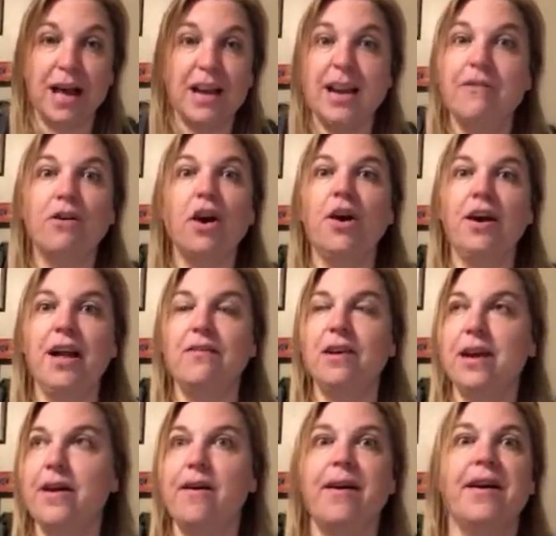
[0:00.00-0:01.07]
I never heard of it.
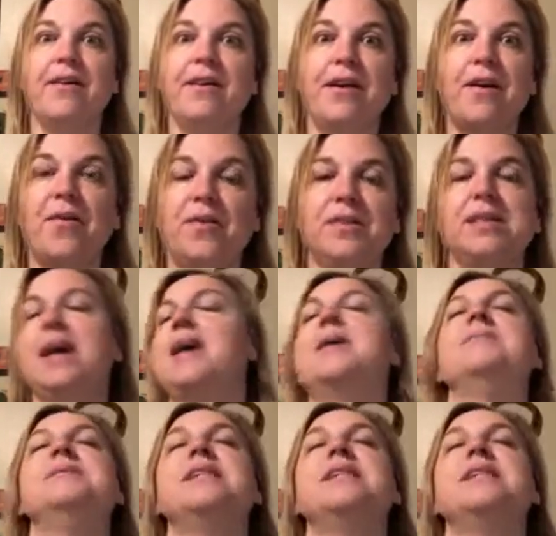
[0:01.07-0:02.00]
Now I hear it all the time.